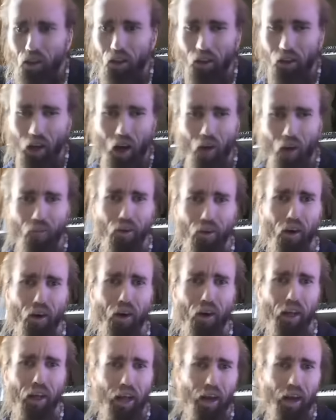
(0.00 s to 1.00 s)
Y'all
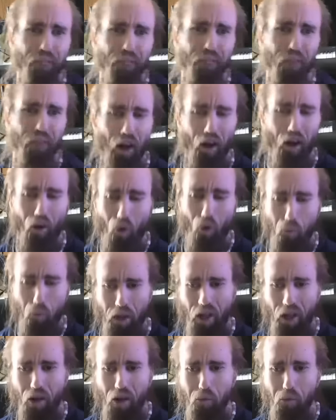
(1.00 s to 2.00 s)
really ain't about
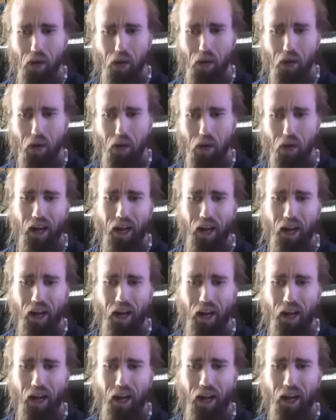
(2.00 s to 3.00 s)
being
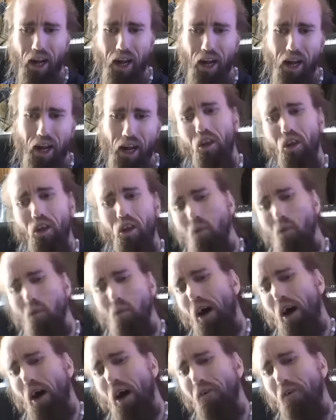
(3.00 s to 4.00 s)
badasses. Y'all are
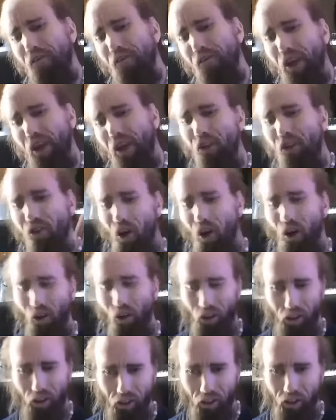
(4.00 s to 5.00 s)
about shit
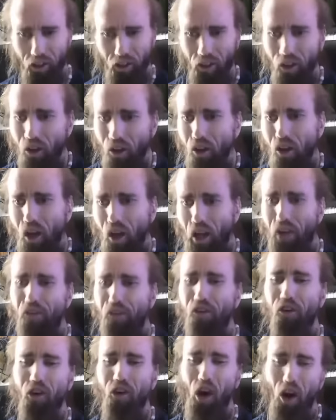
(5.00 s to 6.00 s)
talking
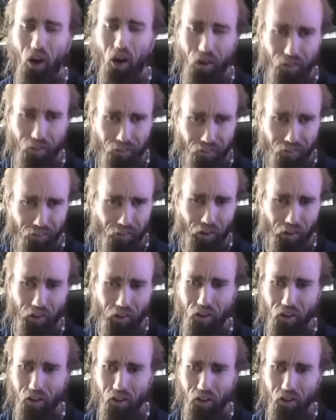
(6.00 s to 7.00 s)
and starting
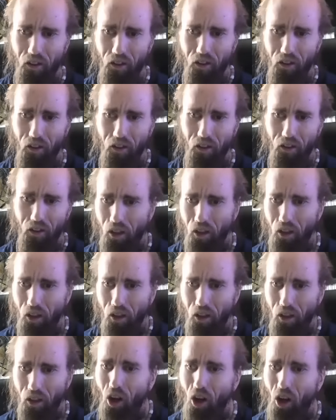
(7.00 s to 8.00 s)
shit.
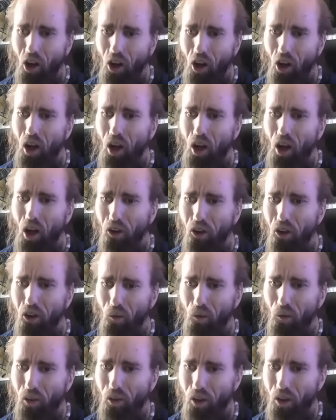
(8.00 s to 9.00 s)
That's all y'all
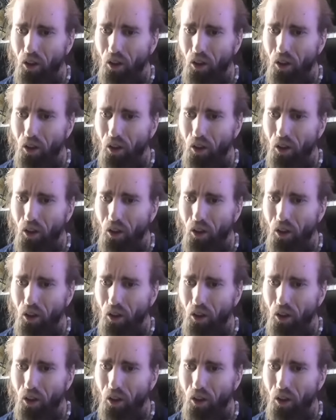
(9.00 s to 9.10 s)
do.